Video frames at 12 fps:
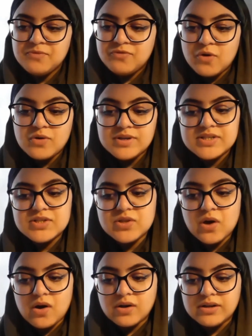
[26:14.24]
focused
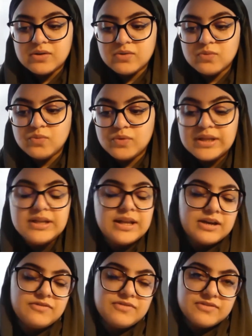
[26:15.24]
on real
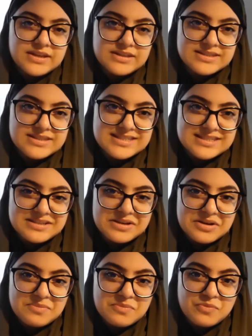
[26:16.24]
life events
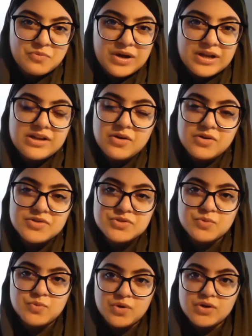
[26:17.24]
while I
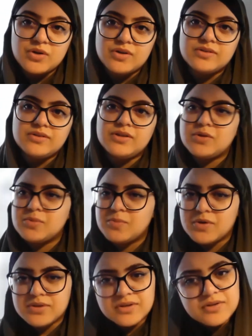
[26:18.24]
also work on,
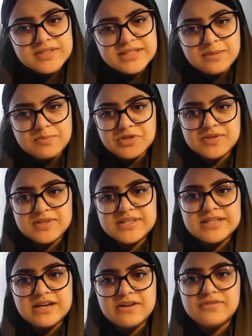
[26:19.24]
more the conceptual
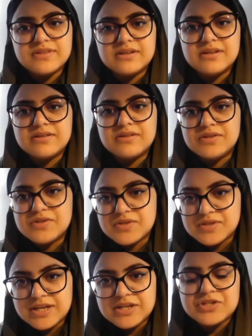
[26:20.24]
stuff, the
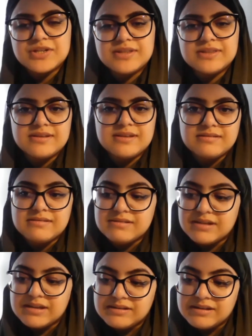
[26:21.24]
dissertation, the
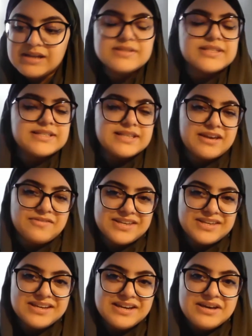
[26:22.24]
analysis
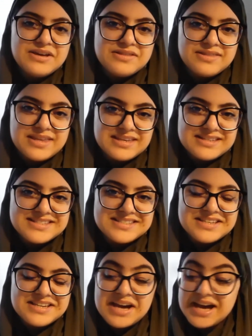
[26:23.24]
heavy
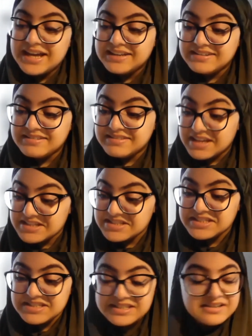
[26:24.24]
things. And
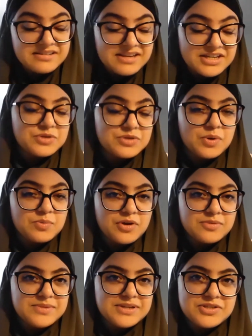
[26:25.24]
that's actually what
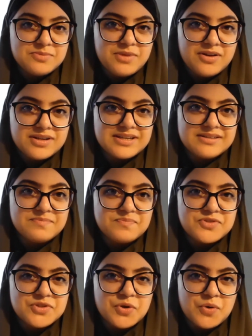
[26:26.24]
brought me into blogging.
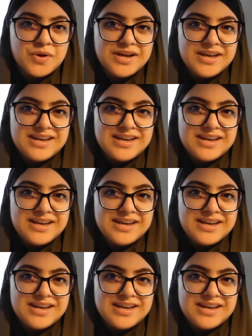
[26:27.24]
So